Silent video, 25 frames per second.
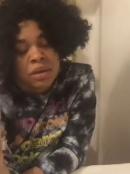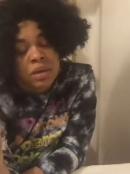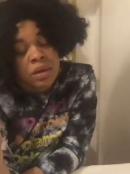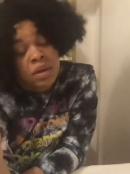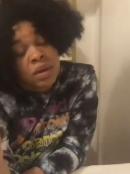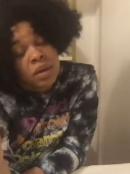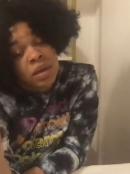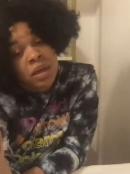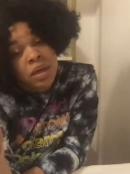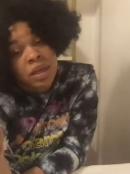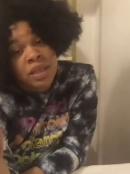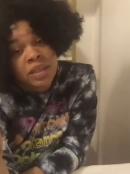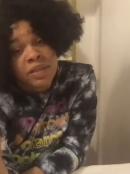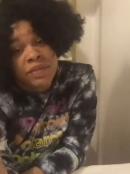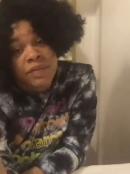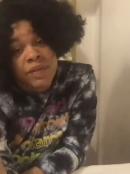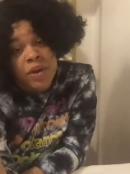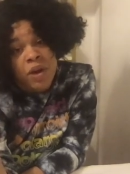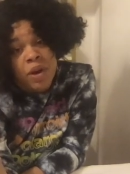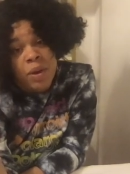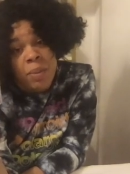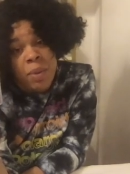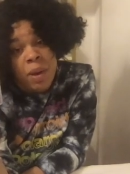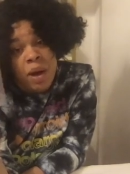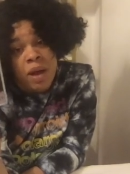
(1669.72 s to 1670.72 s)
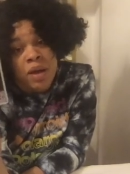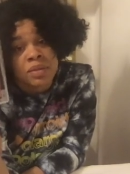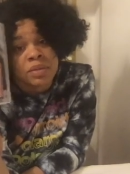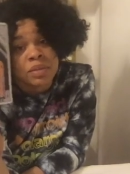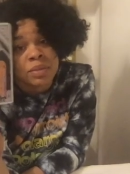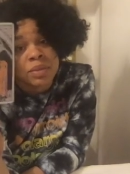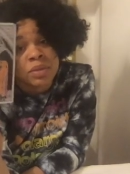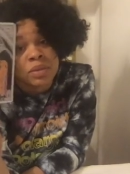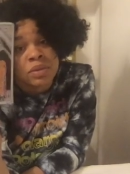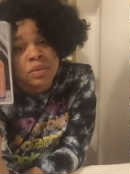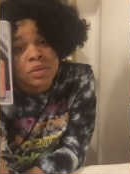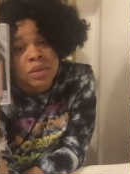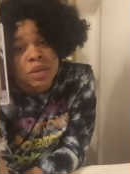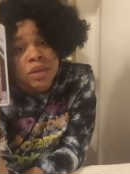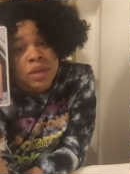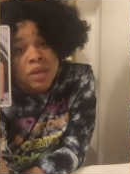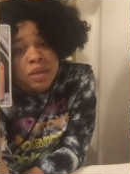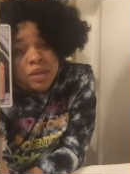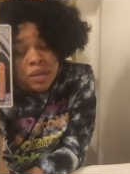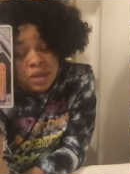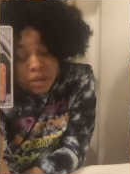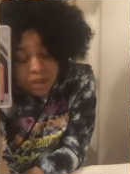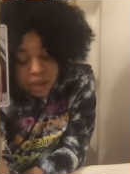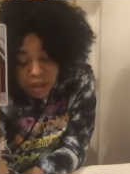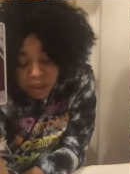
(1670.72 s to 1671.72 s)
it's very possible
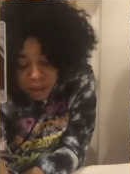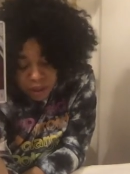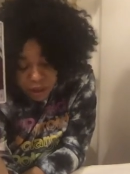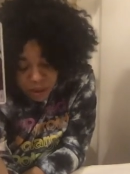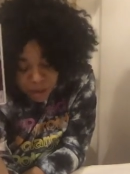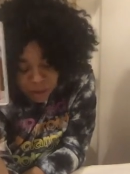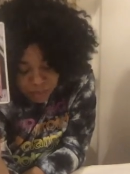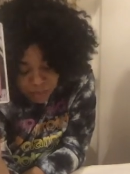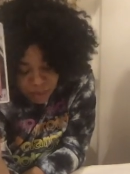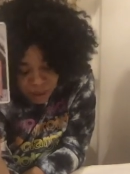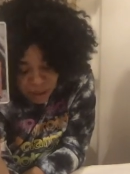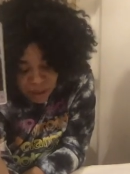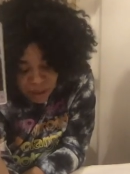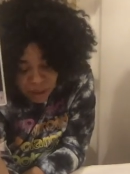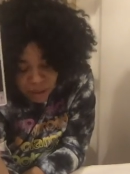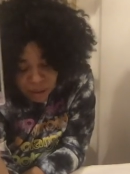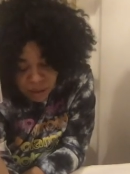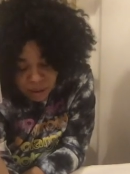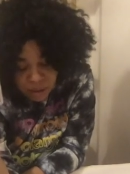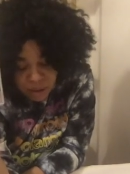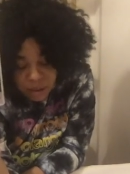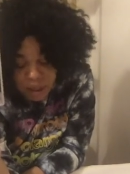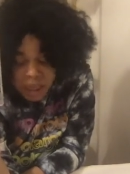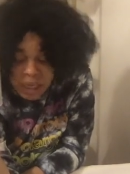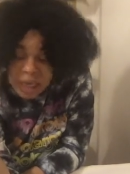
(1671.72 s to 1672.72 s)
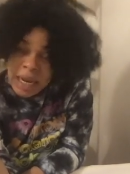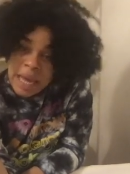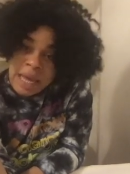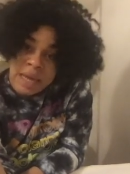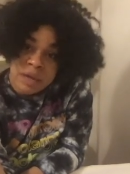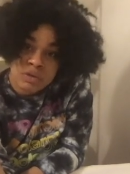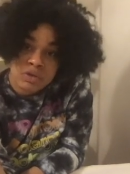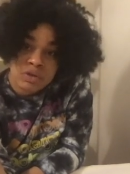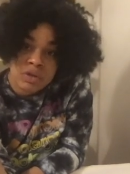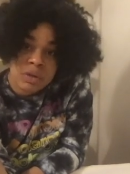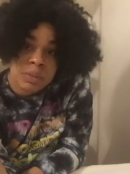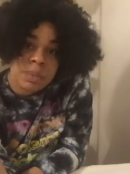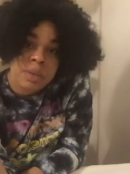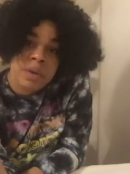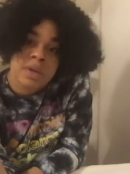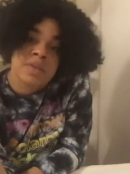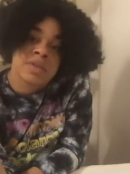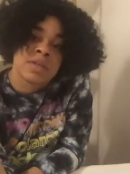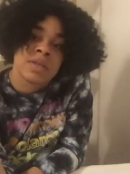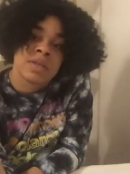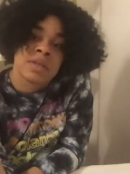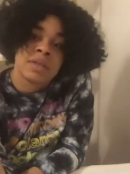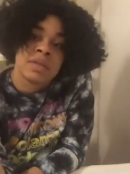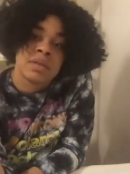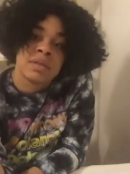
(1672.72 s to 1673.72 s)
that there could be an extra
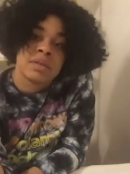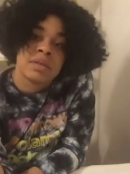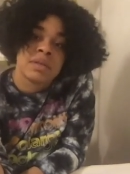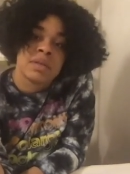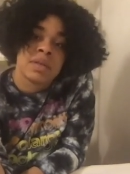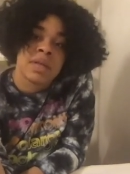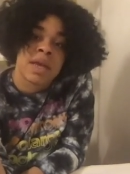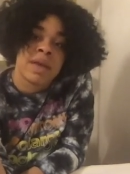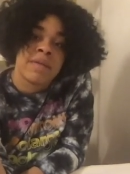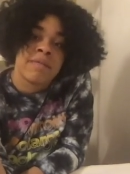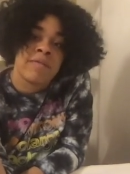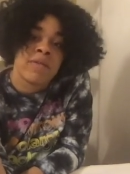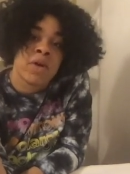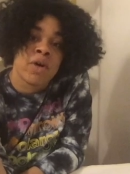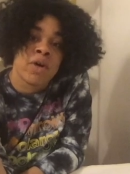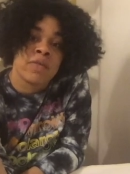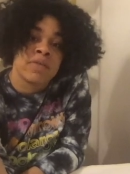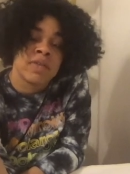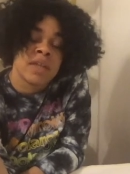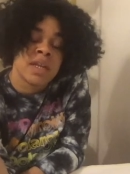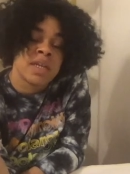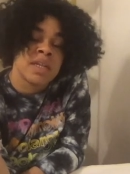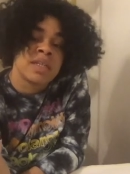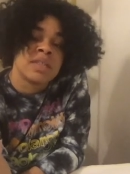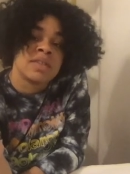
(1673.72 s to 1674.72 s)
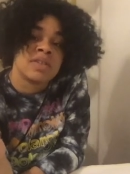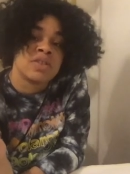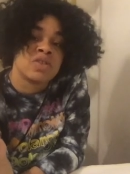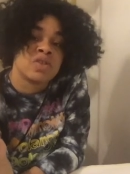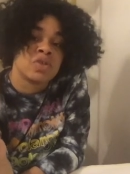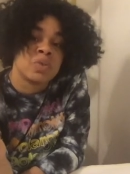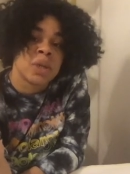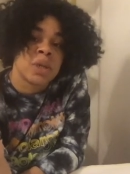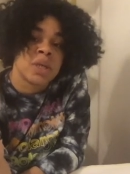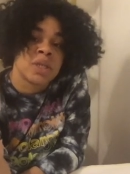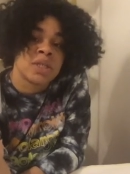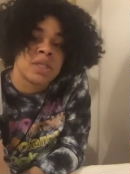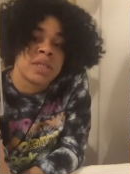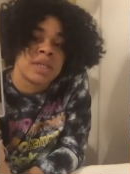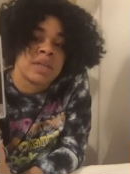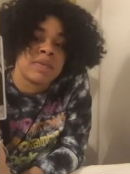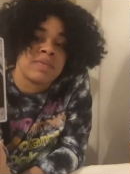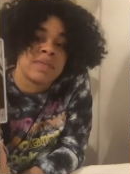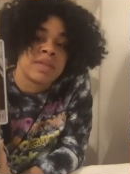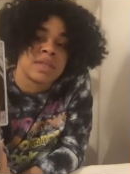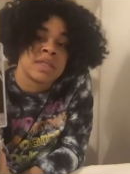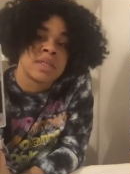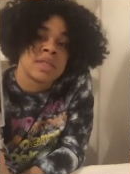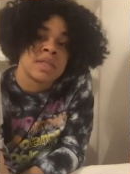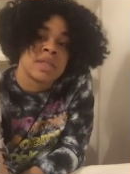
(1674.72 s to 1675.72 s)
person involved in this situation if
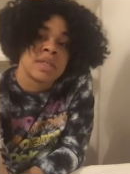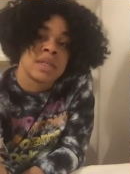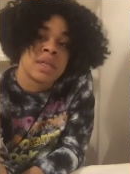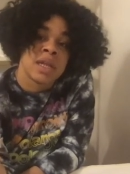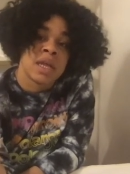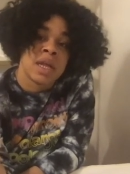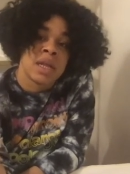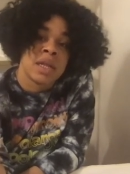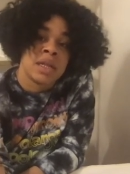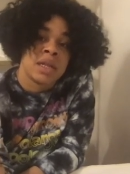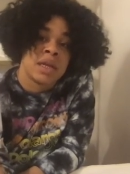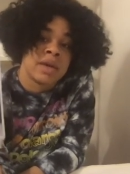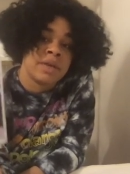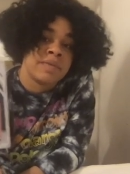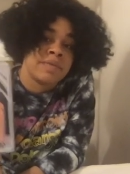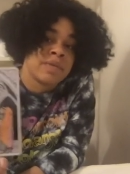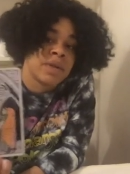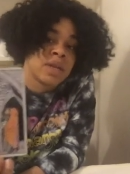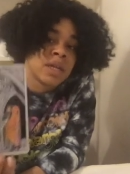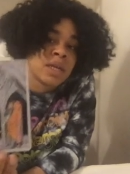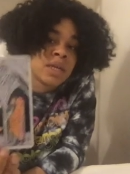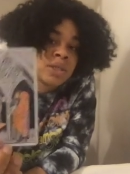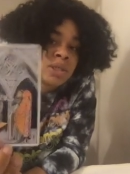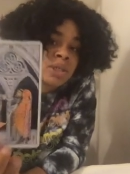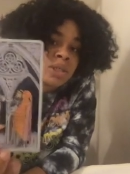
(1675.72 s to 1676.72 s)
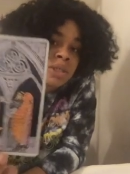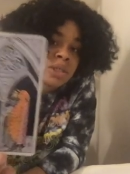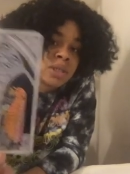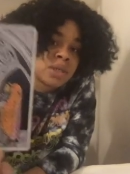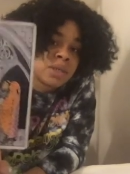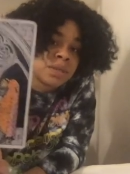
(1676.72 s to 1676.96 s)
it's a love relationship.